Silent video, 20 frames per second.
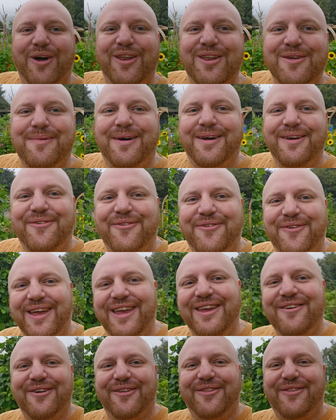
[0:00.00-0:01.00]
of my
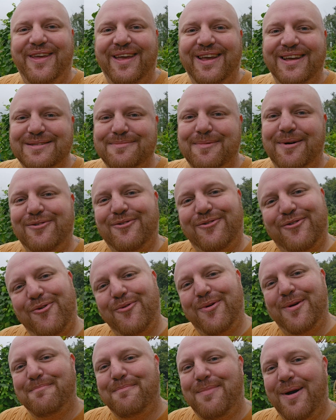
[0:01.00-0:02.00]
favourite things about
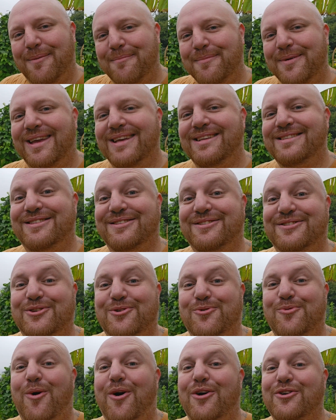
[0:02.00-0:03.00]
growing pumpkins and
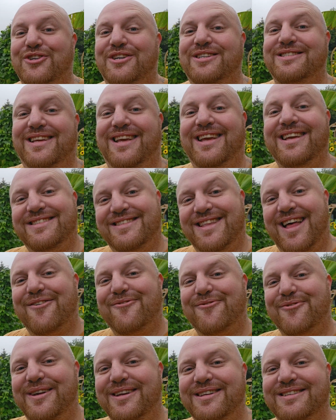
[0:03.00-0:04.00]
squashes is
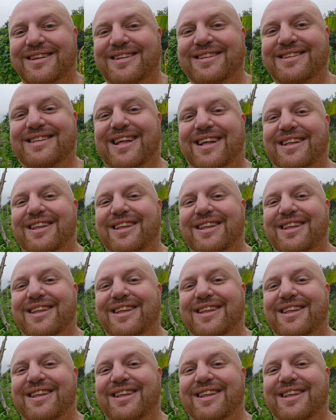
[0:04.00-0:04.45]
that